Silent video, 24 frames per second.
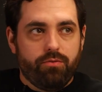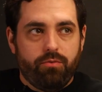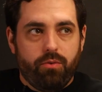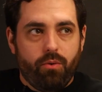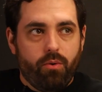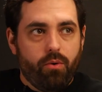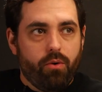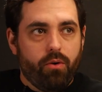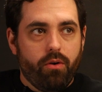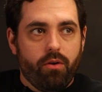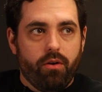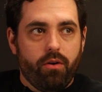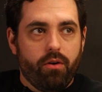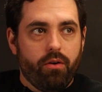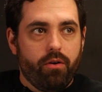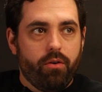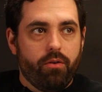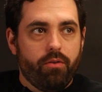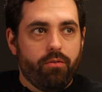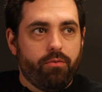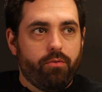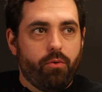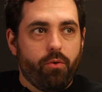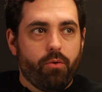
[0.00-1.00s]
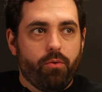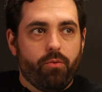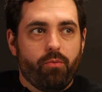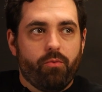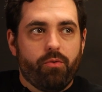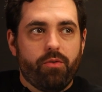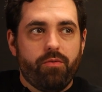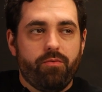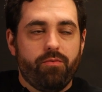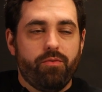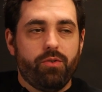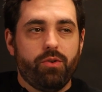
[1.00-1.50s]
for, for
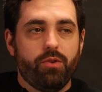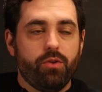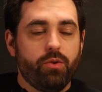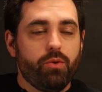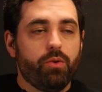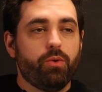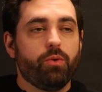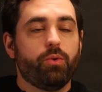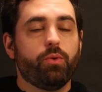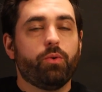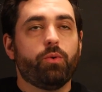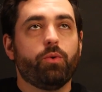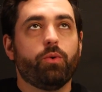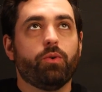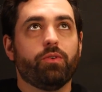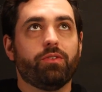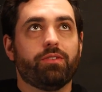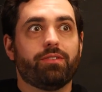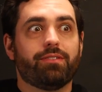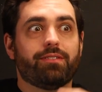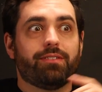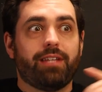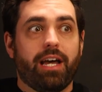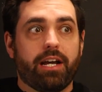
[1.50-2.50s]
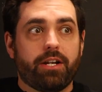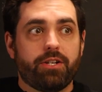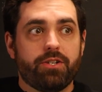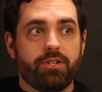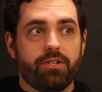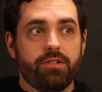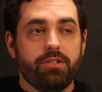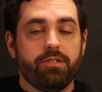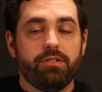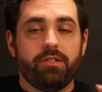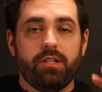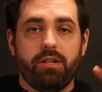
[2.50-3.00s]
review
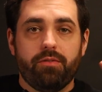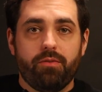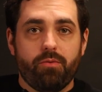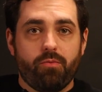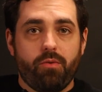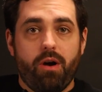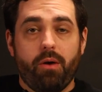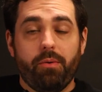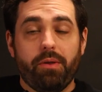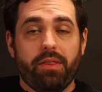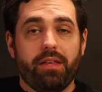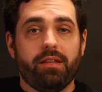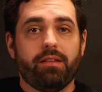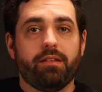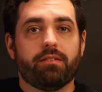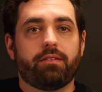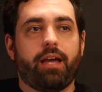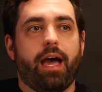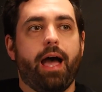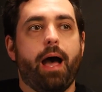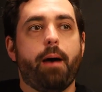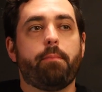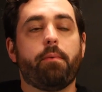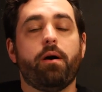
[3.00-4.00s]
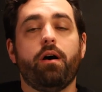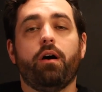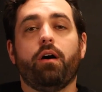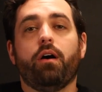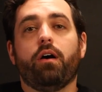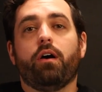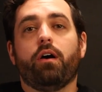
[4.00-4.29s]
sections, even right within this app.